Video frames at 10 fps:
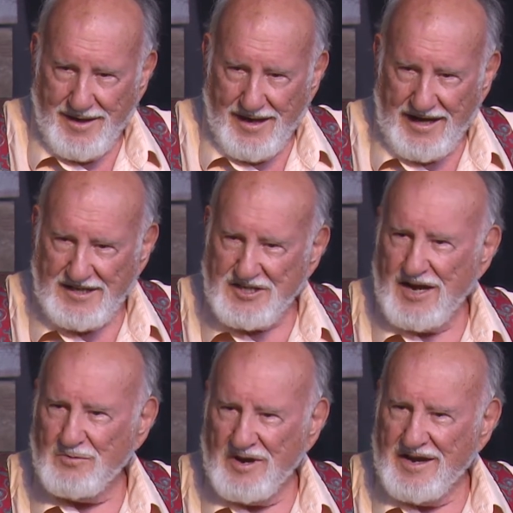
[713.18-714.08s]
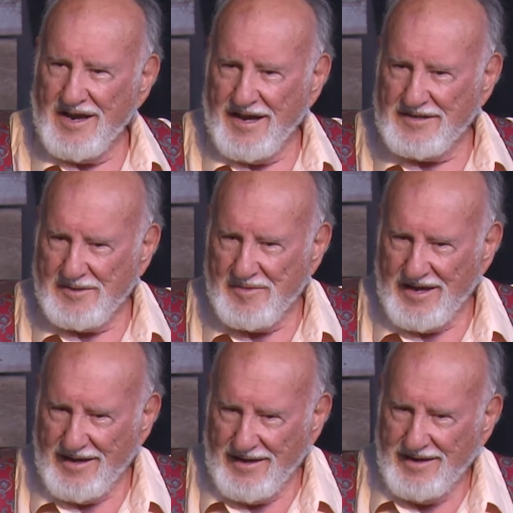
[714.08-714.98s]
And he said one day to
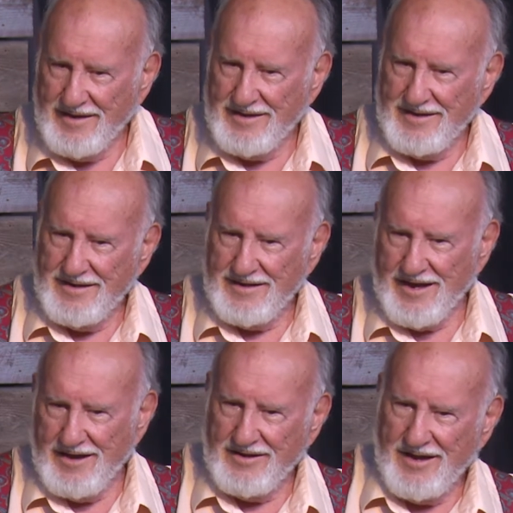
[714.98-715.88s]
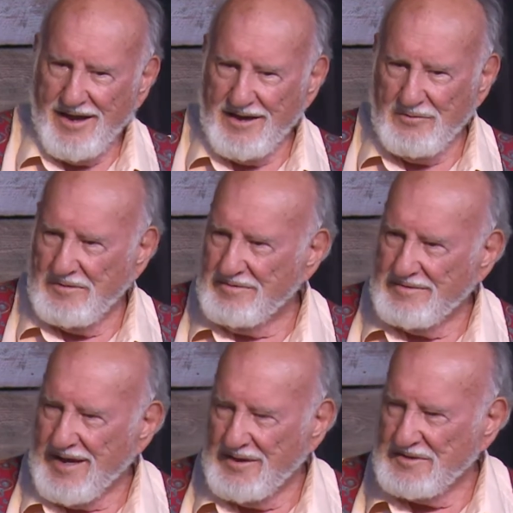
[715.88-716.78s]
me, now I
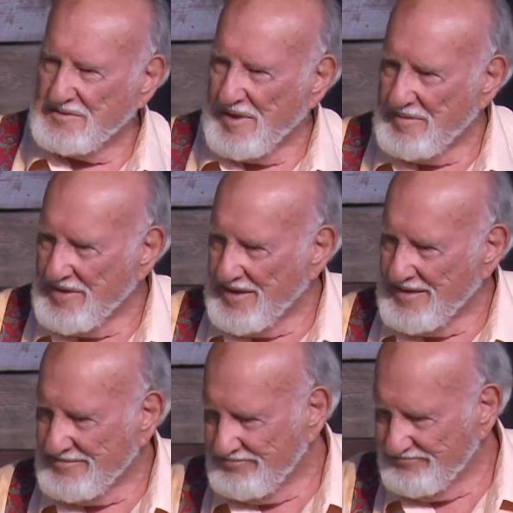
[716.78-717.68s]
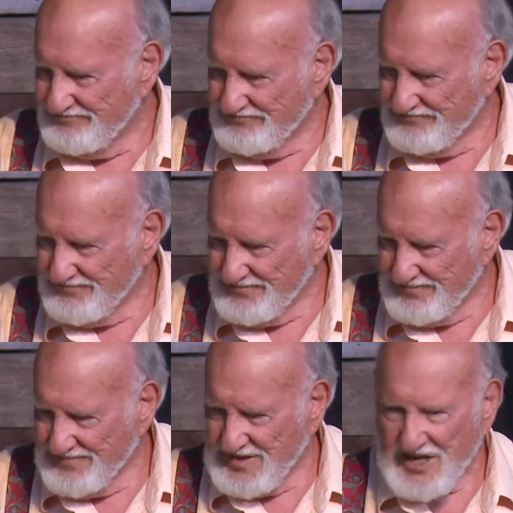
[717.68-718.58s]
was maybe
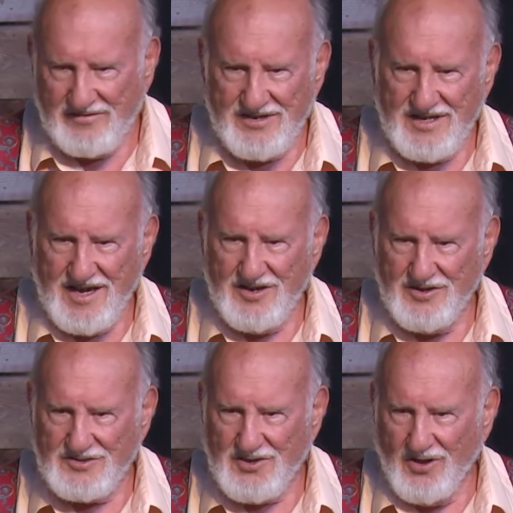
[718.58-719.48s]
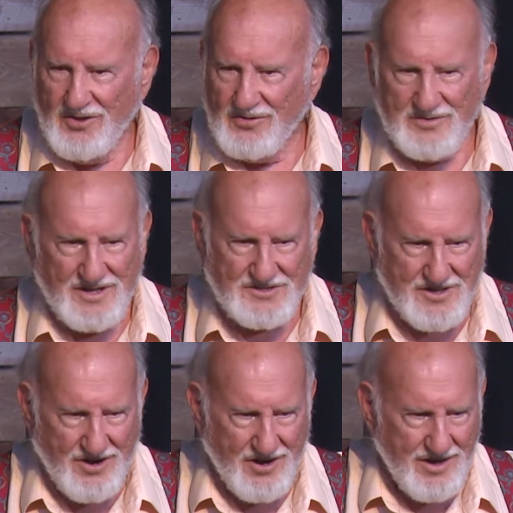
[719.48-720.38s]
17 years old when this
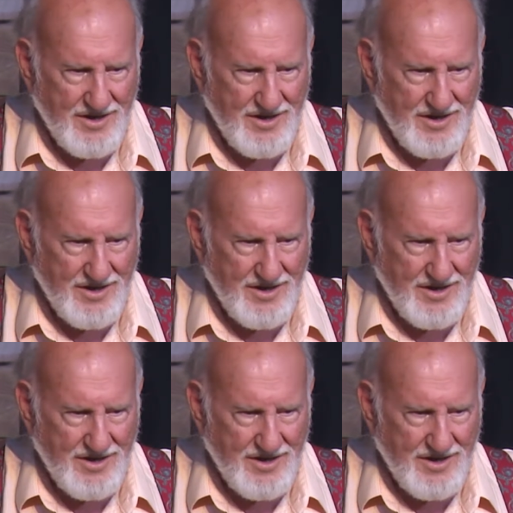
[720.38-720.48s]
started,